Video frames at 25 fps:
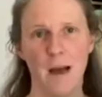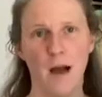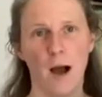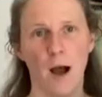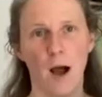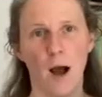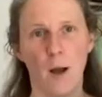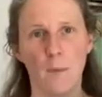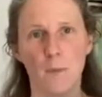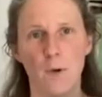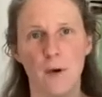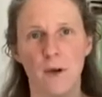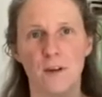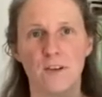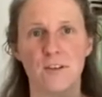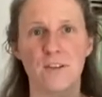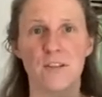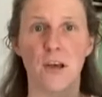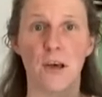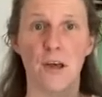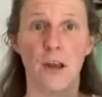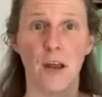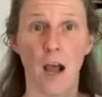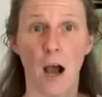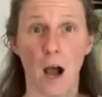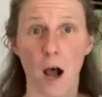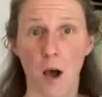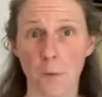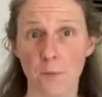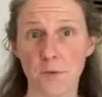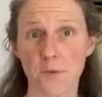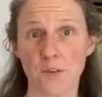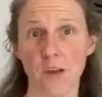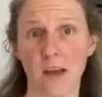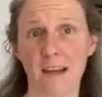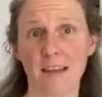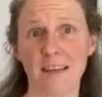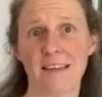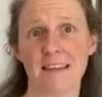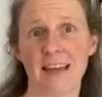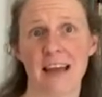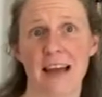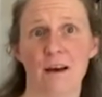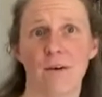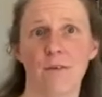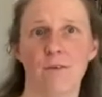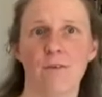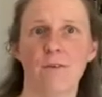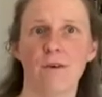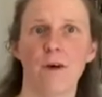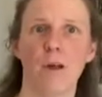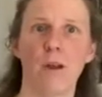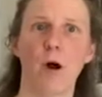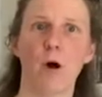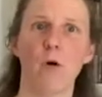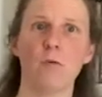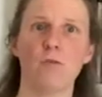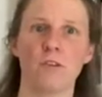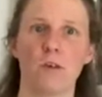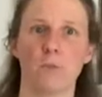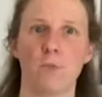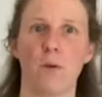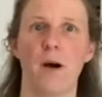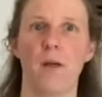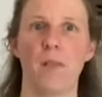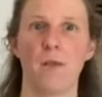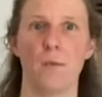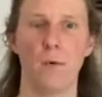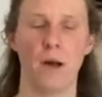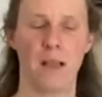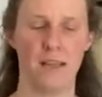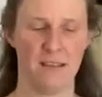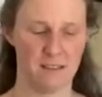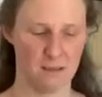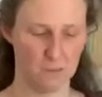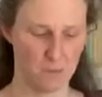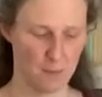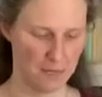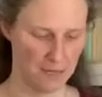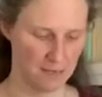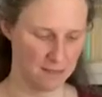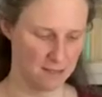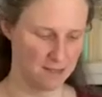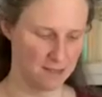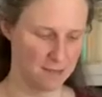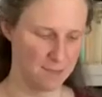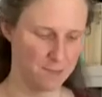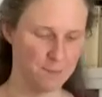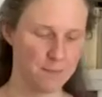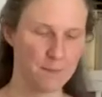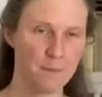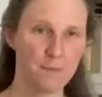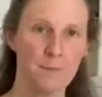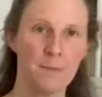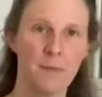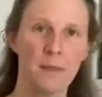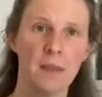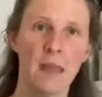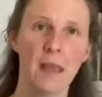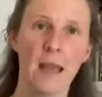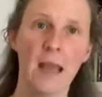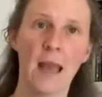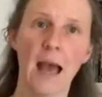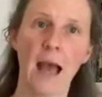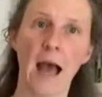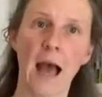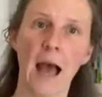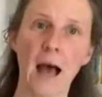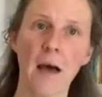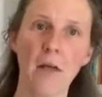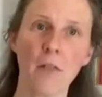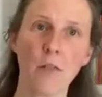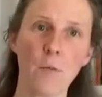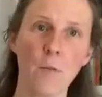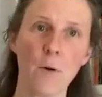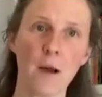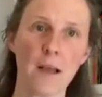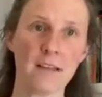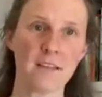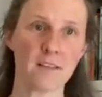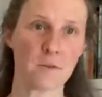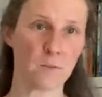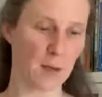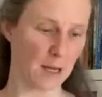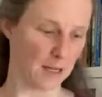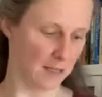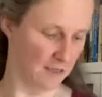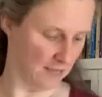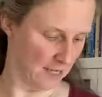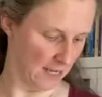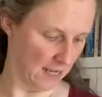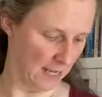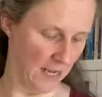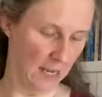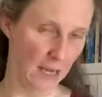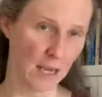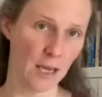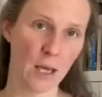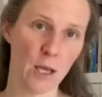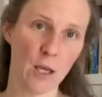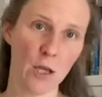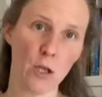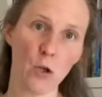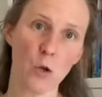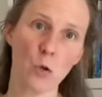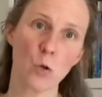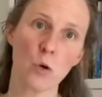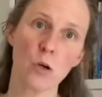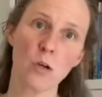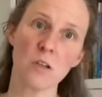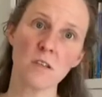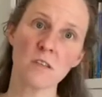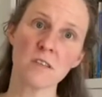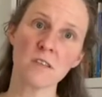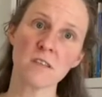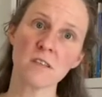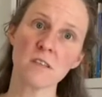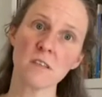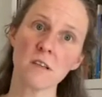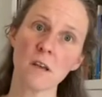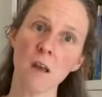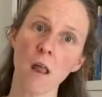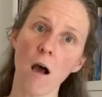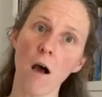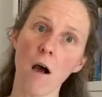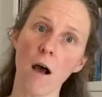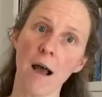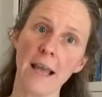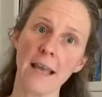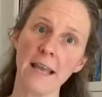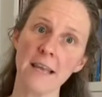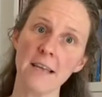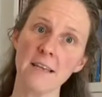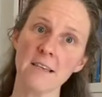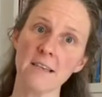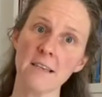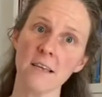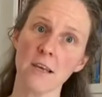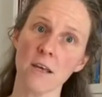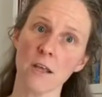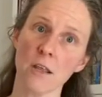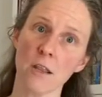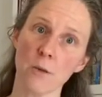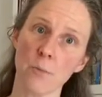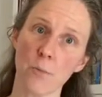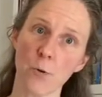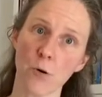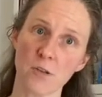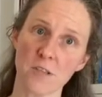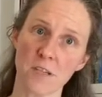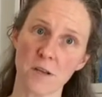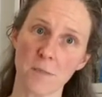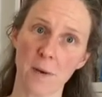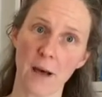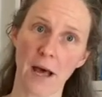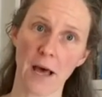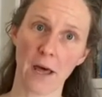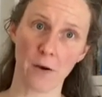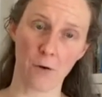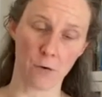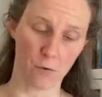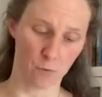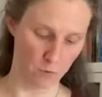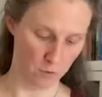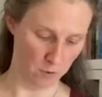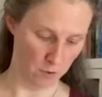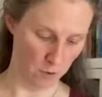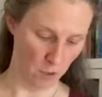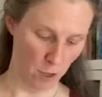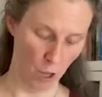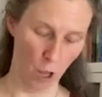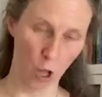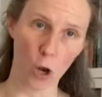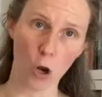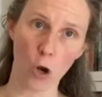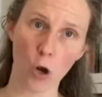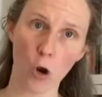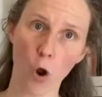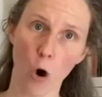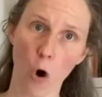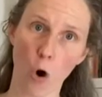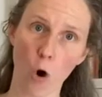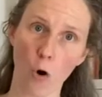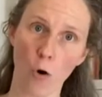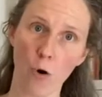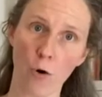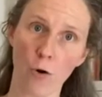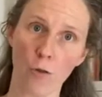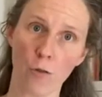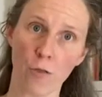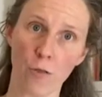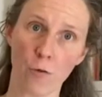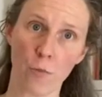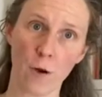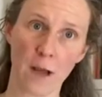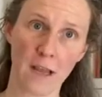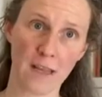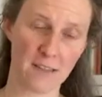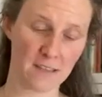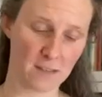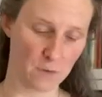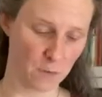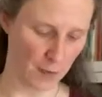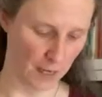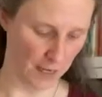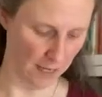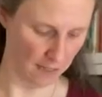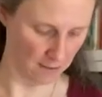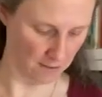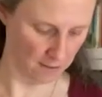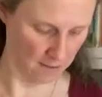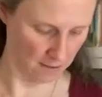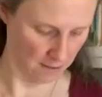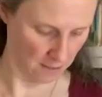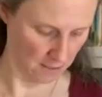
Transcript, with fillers: I'm going to turn it upside down and hold it by the waistband. At the waistband here, you can slide the body panel along the waistband